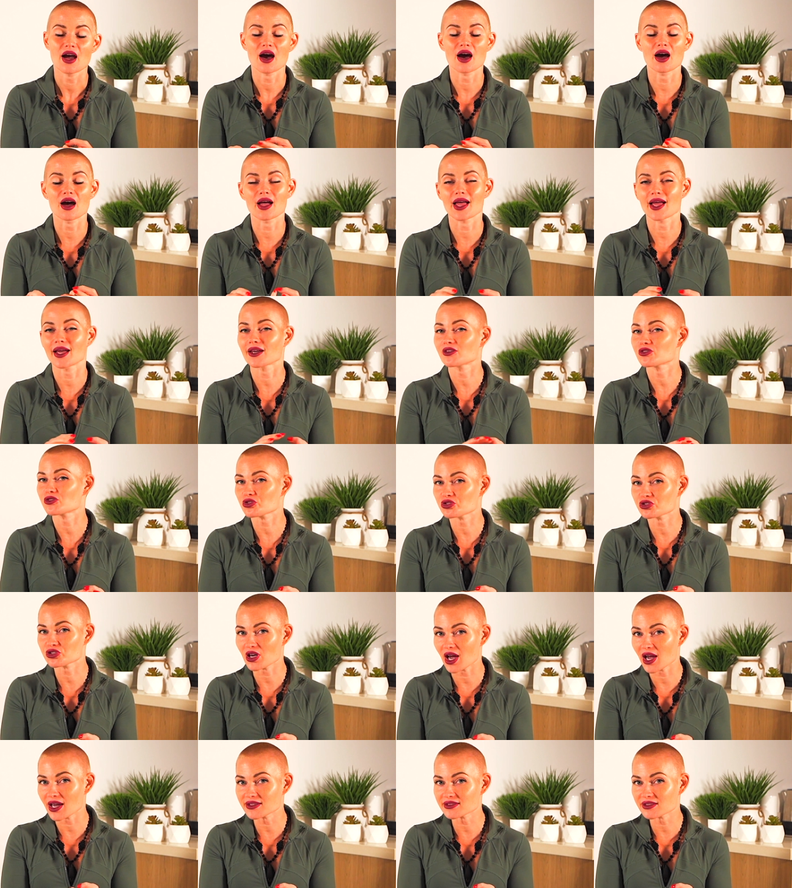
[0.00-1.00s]
uh,
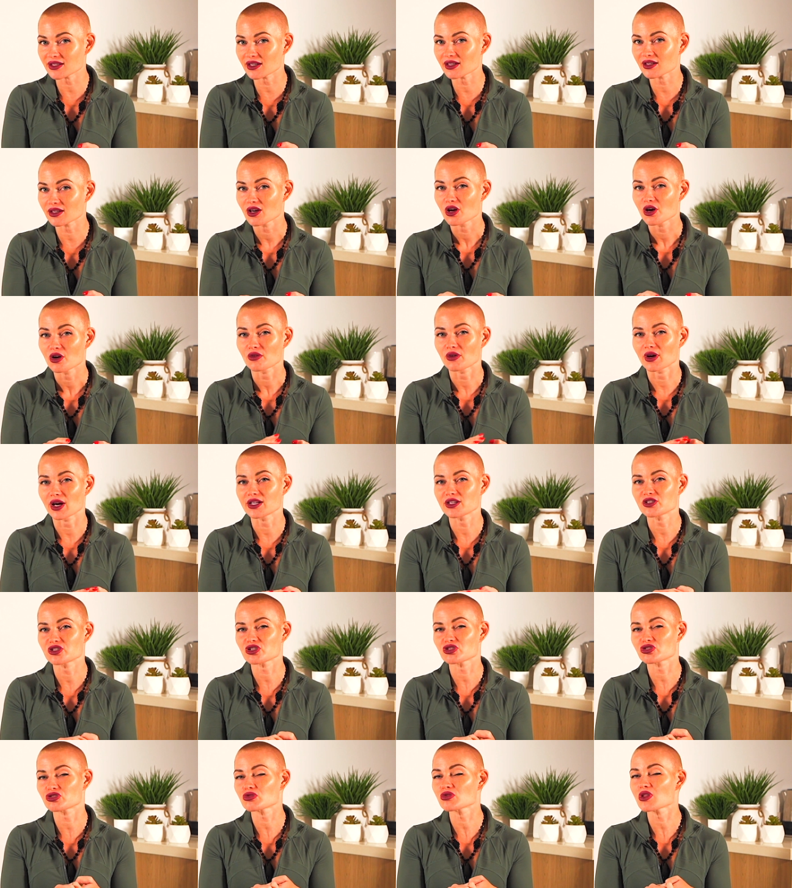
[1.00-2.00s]
exercising, right?
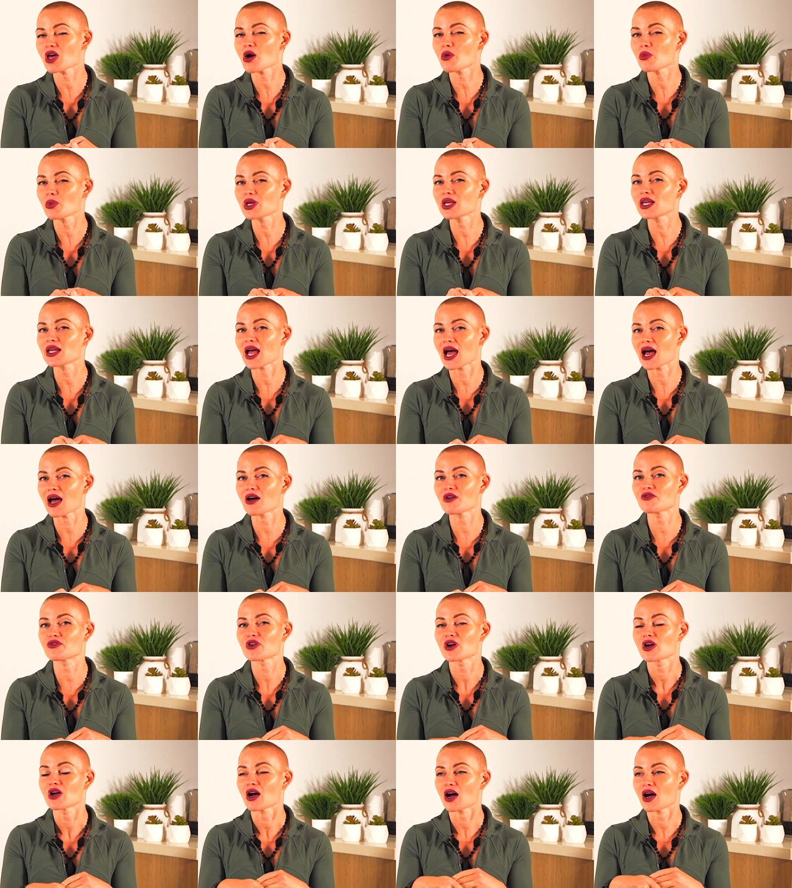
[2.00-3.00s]
Just so that we
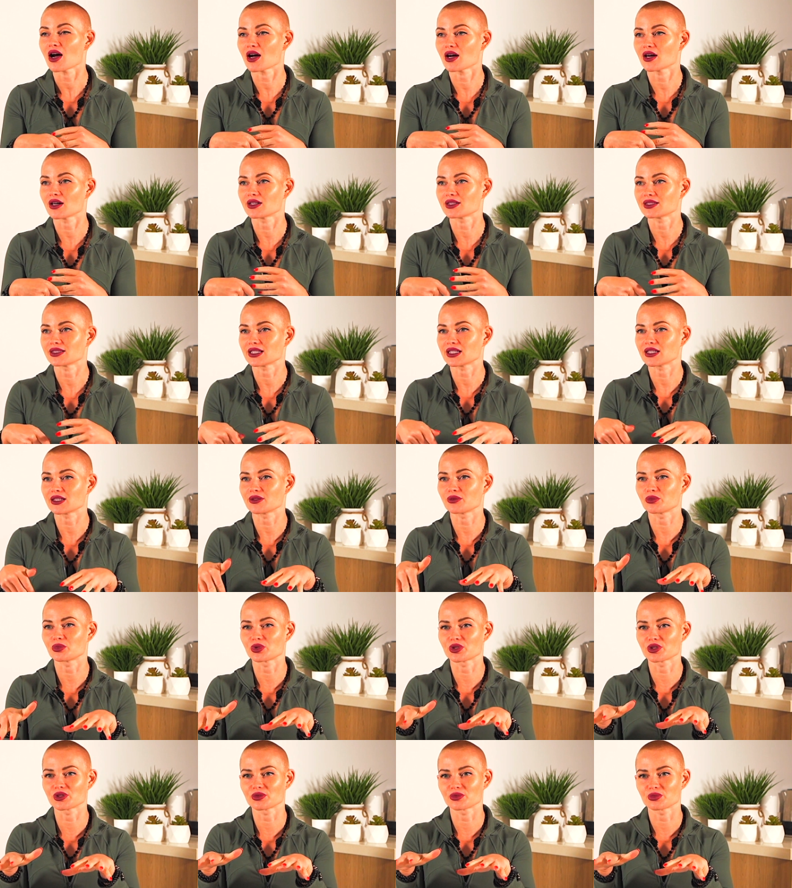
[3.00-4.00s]
have uh, uh
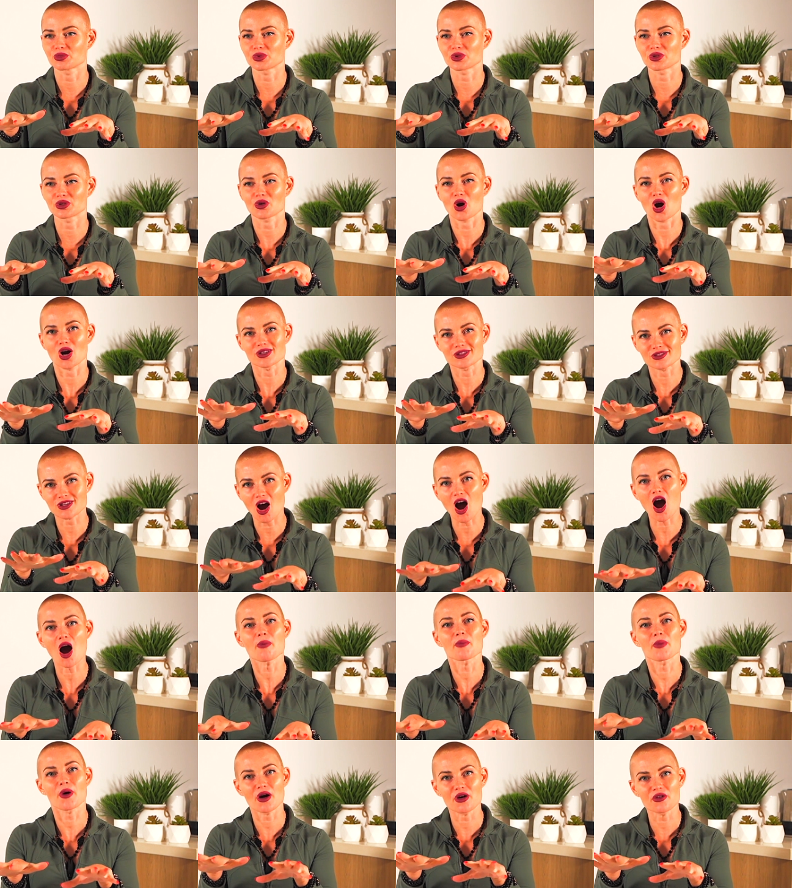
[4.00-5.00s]
we're we're on
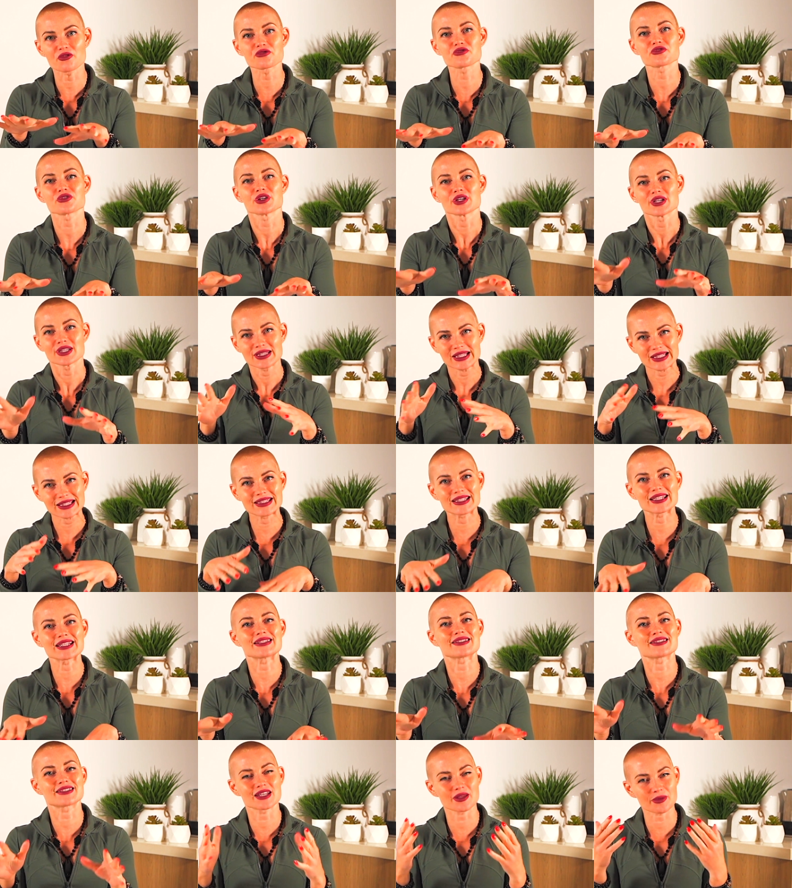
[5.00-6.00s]
top of this
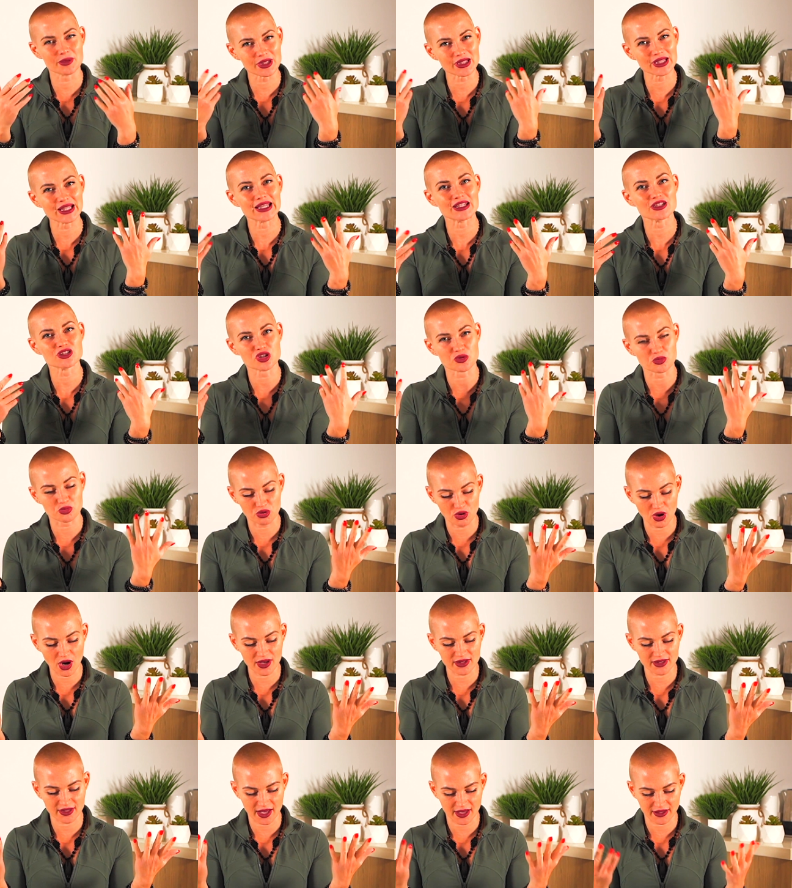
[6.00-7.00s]
destimulation
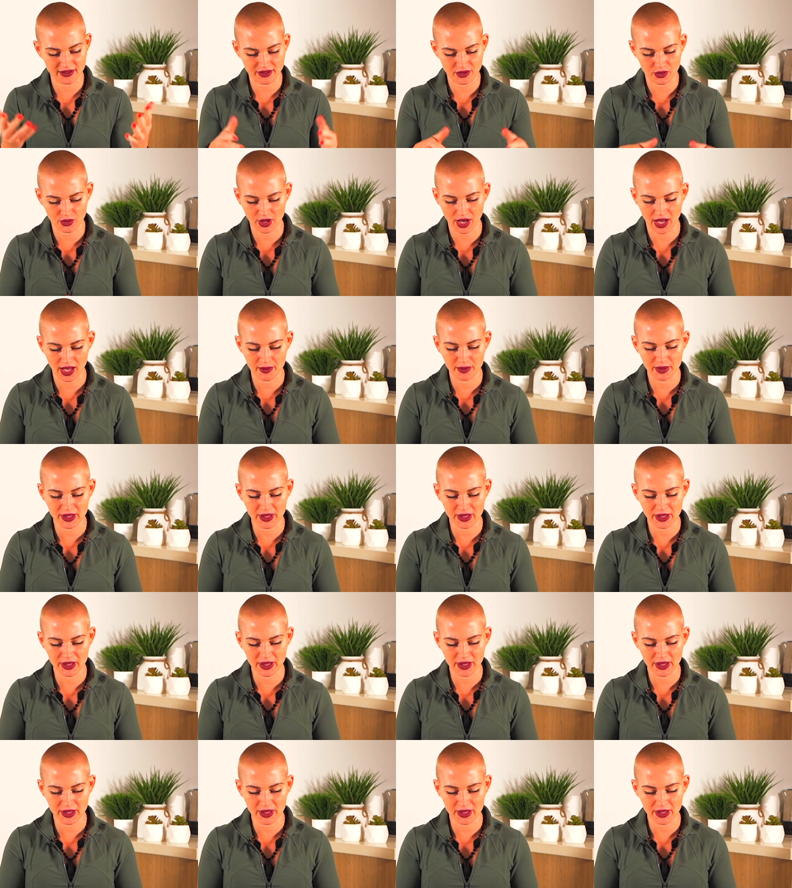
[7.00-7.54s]
process, okay?